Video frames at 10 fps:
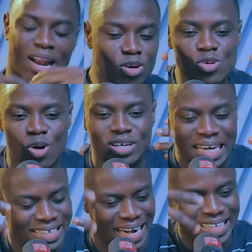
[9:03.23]
I don't know
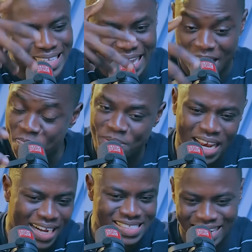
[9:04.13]
the criteria. MP
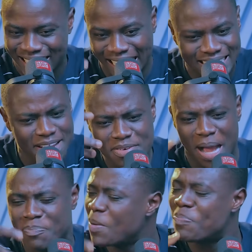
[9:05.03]
Nangaza
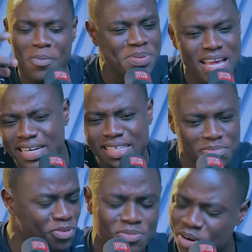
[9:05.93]
criteria. Papa be a
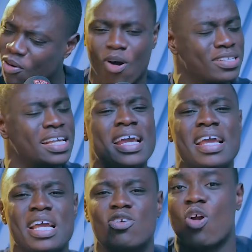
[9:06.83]
nim. No, cause
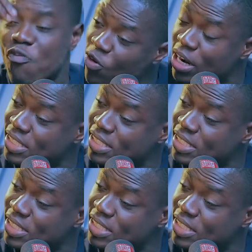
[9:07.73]
in comfort.